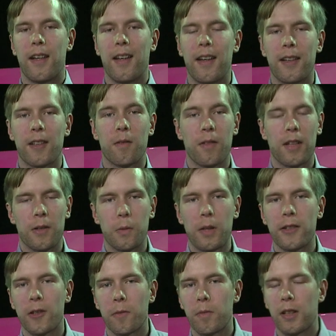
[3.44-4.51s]
Hi and
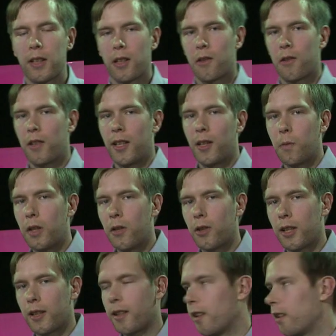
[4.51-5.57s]
welcome. Today we
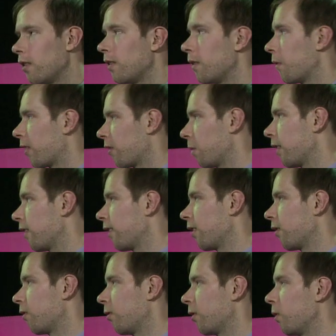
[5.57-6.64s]
look at another investment
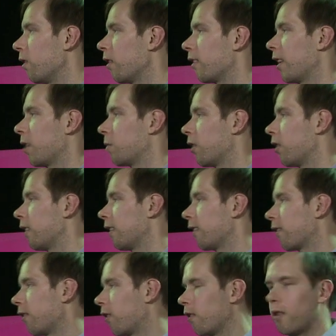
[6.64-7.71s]
decision rule, namely the
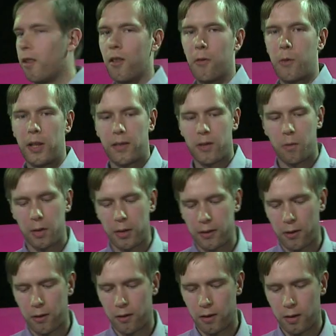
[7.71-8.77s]
internal rate of
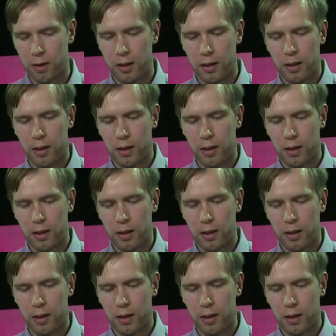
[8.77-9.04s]
return.